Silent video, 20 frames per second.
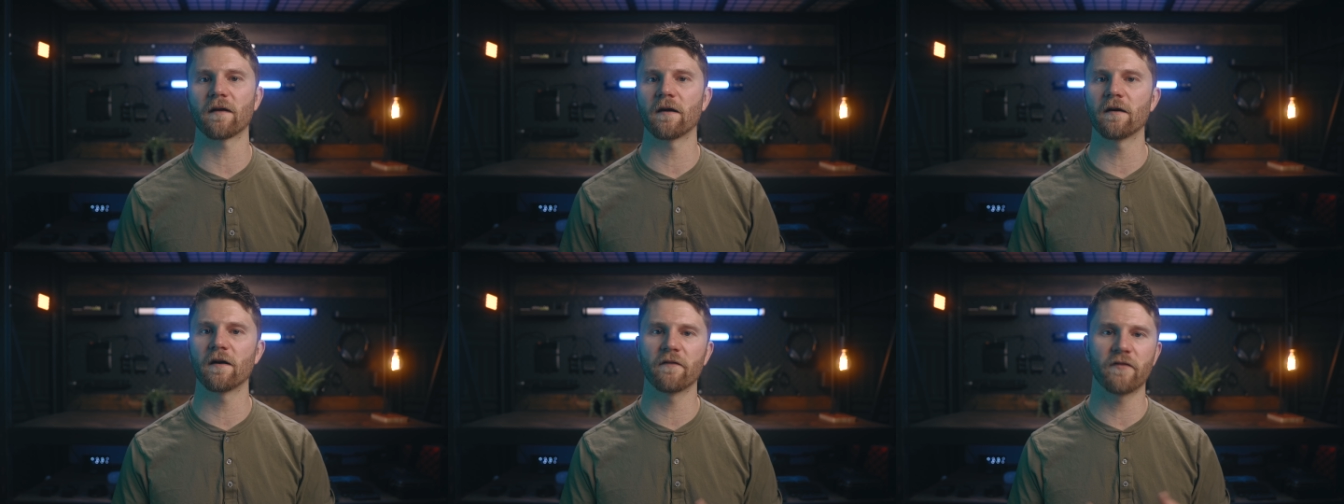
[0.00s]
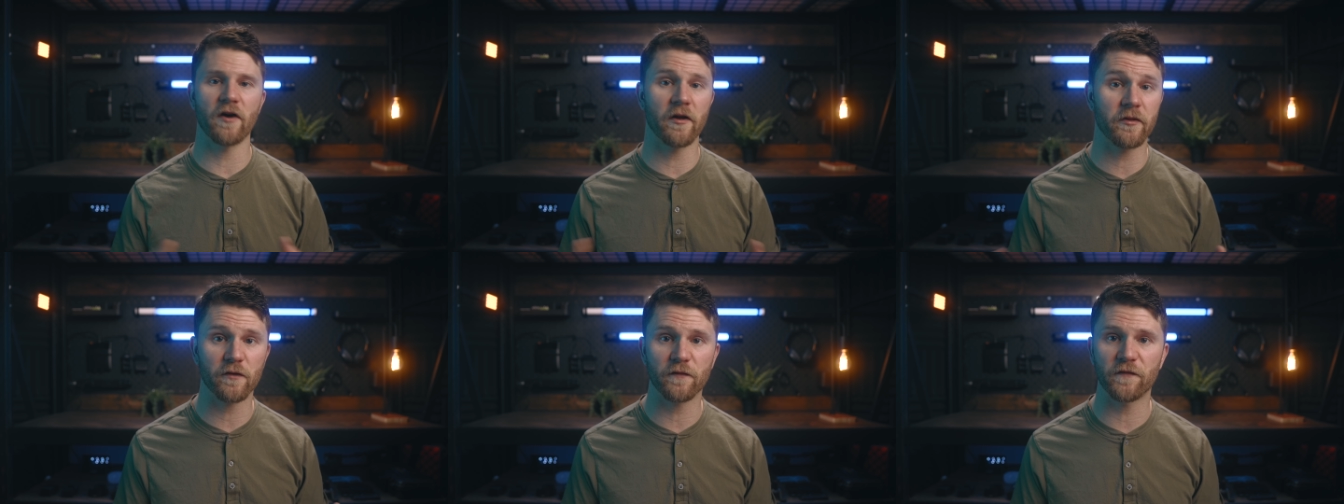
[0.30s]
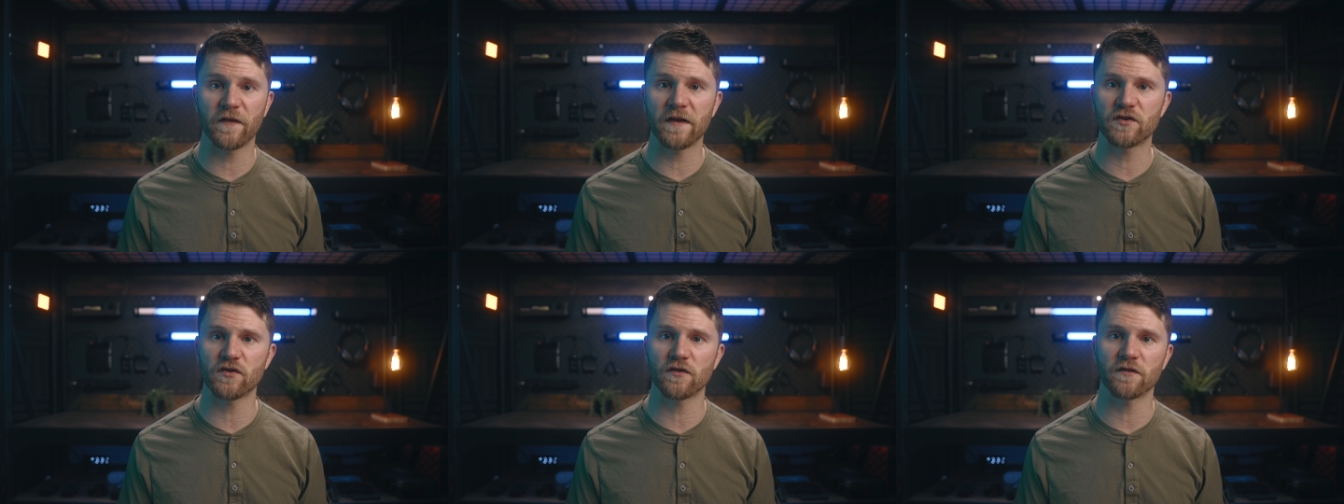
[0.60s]
of other
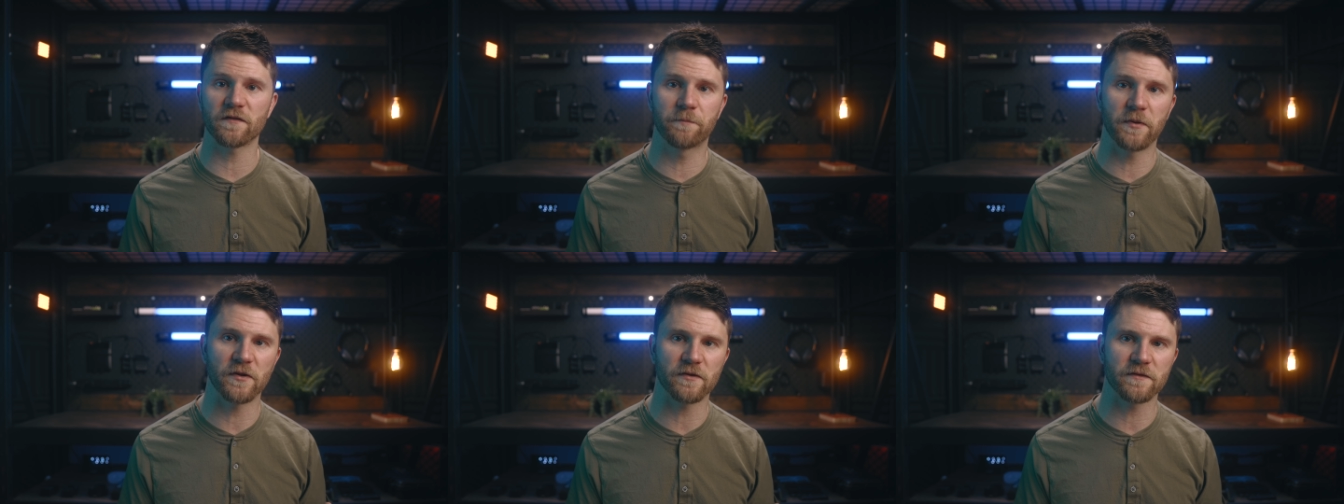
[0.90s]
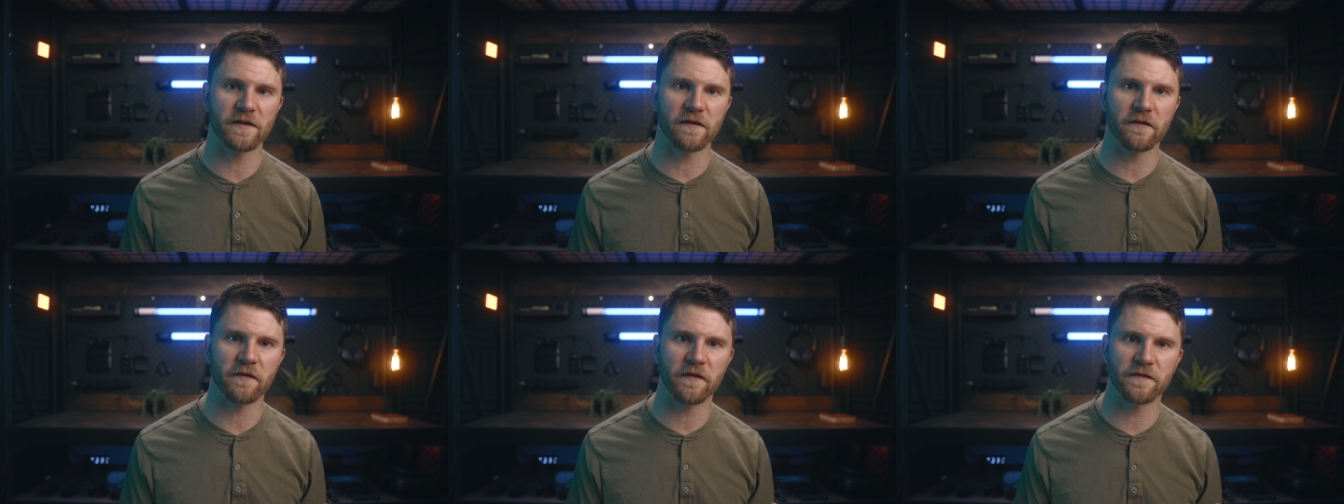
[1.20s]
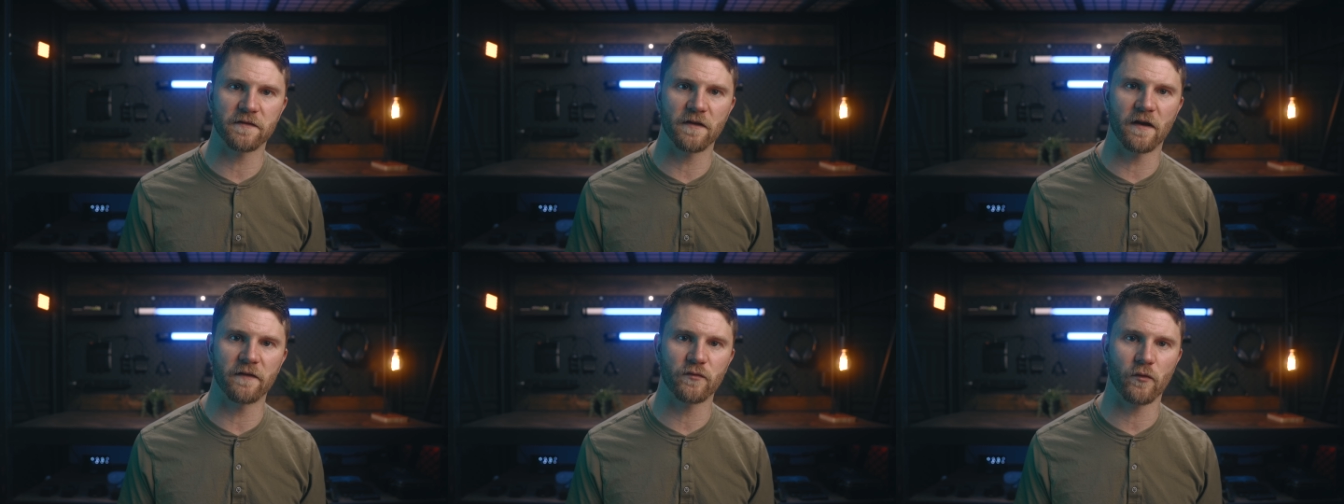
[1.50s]
features built into the
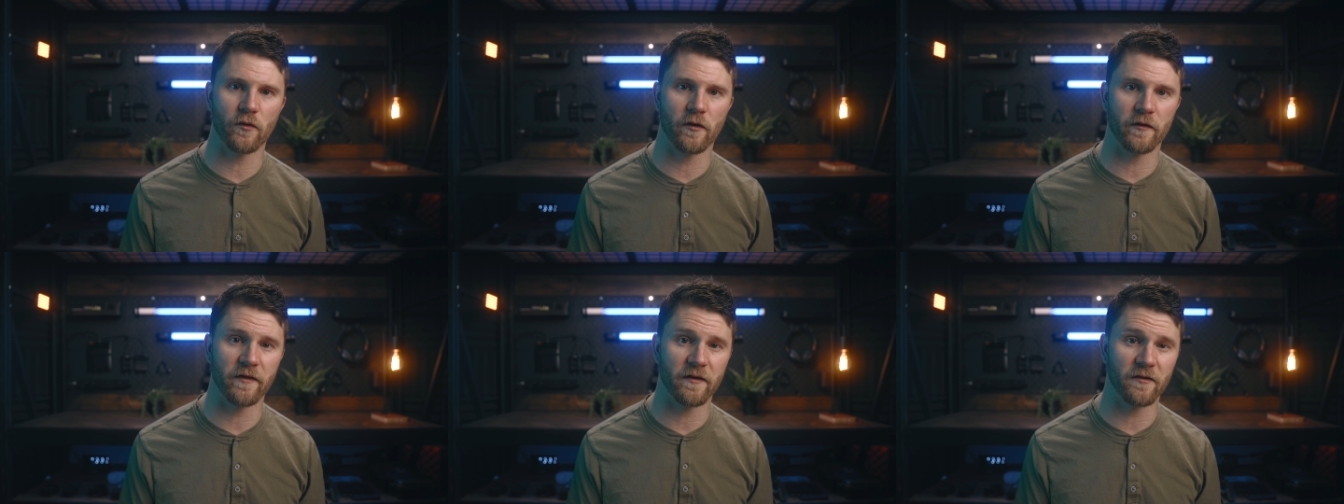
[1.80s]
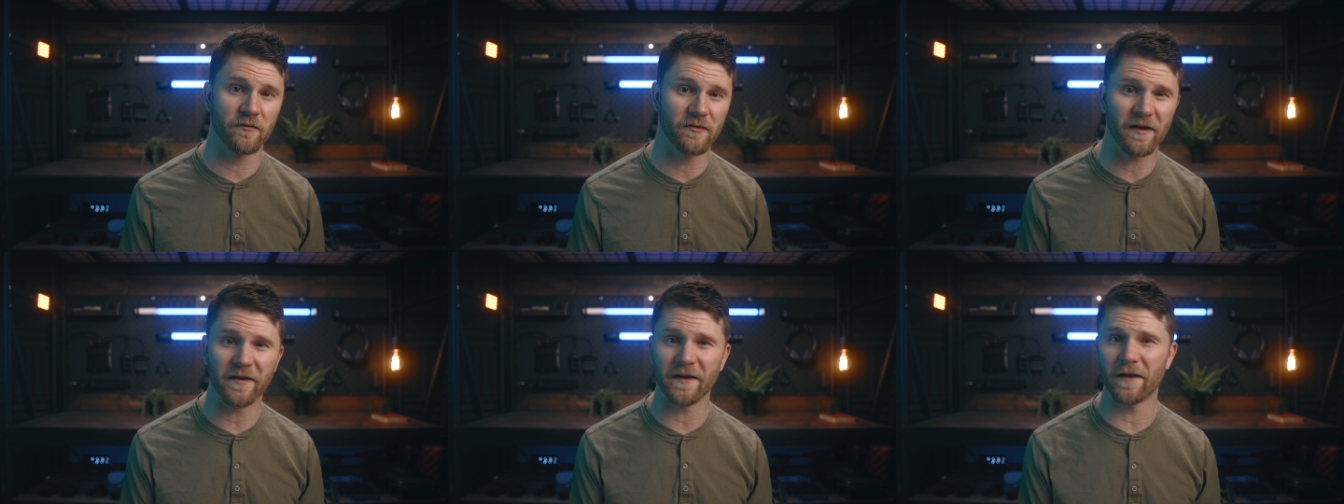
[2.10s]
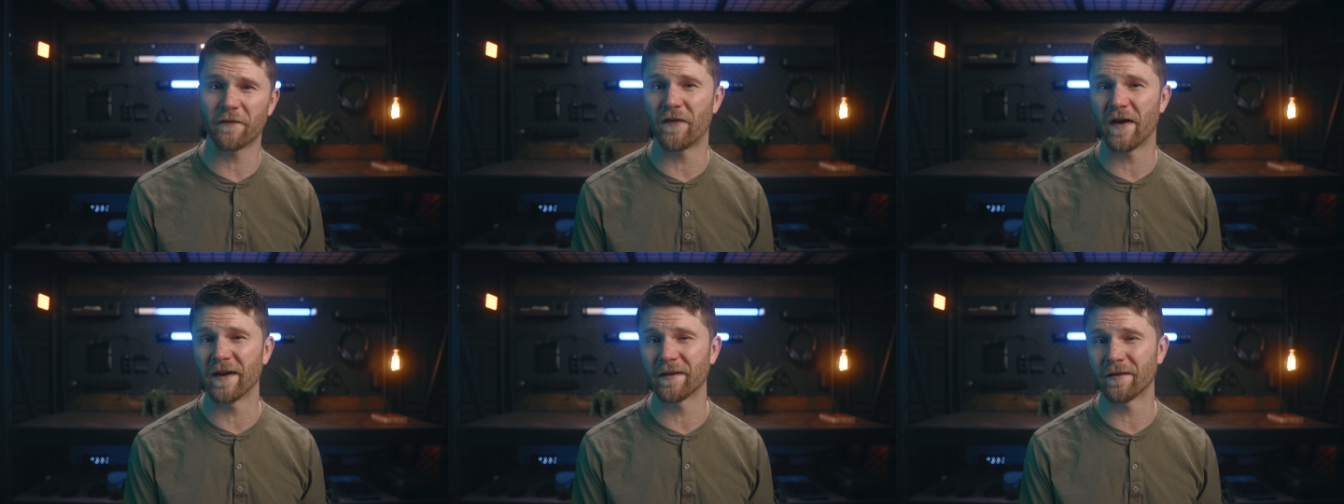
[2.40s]
software that you're not
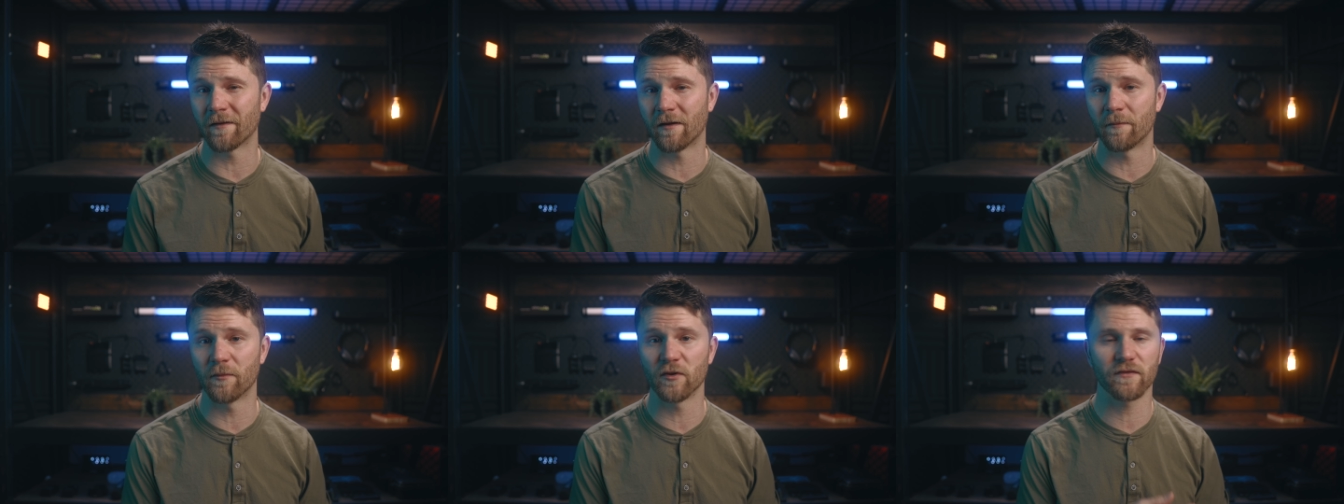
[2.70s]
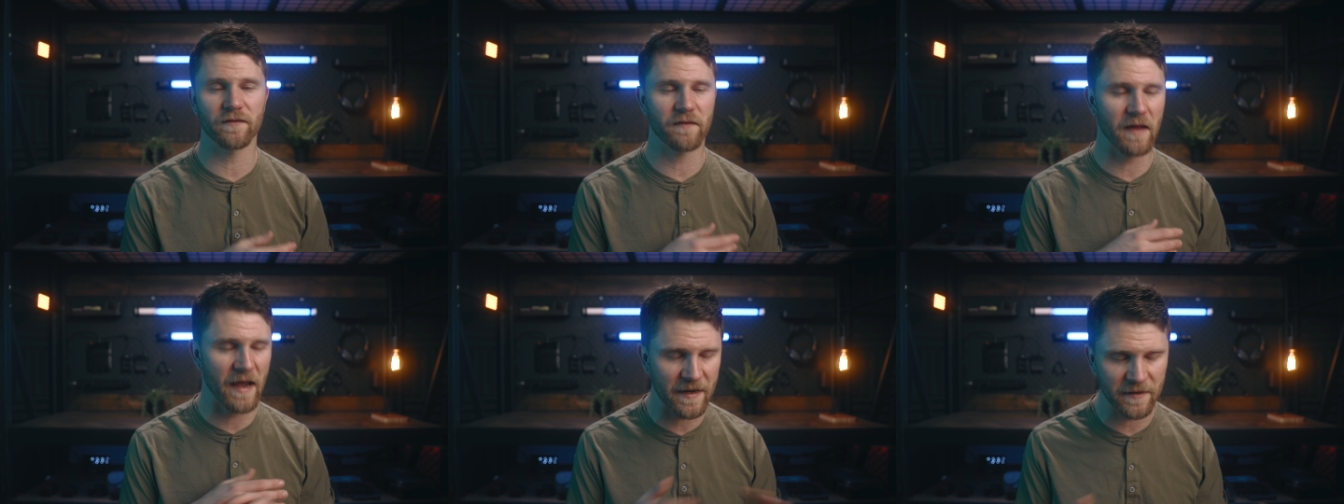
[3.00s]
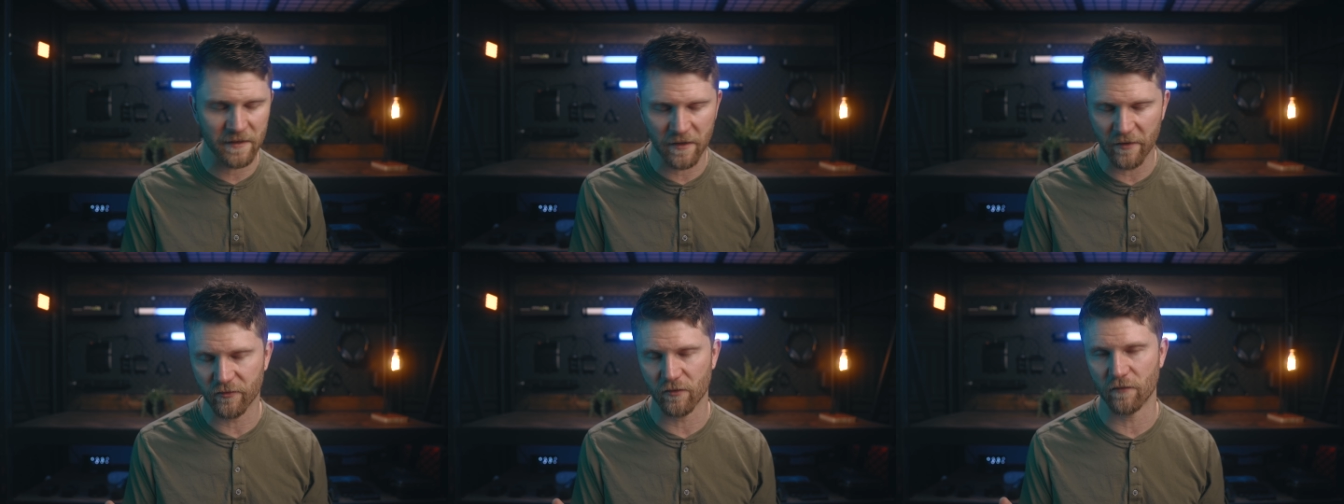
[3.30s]
going to find on almost
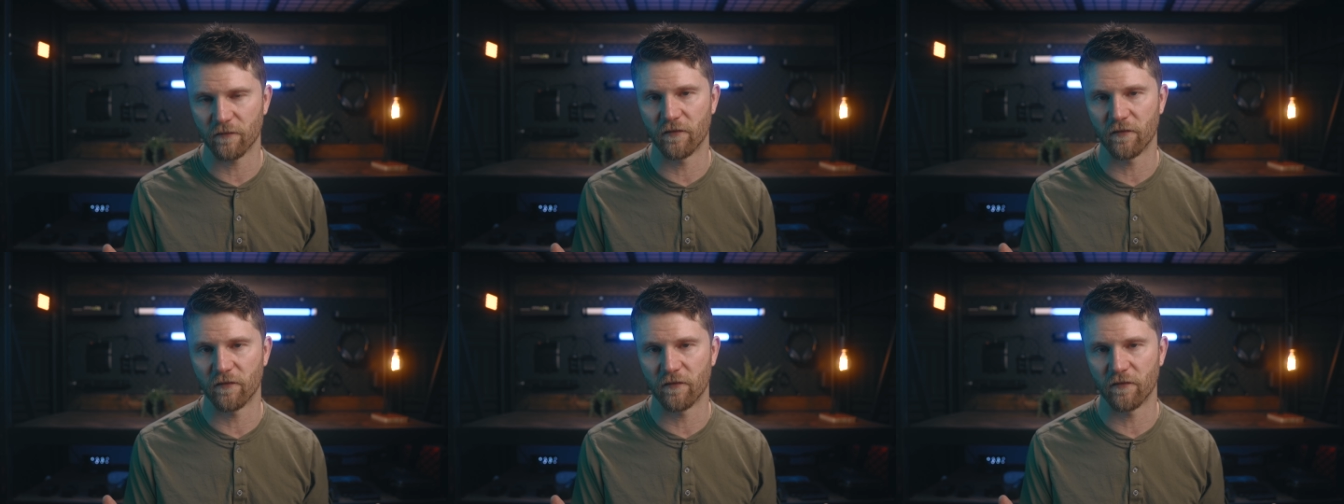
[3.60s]
any other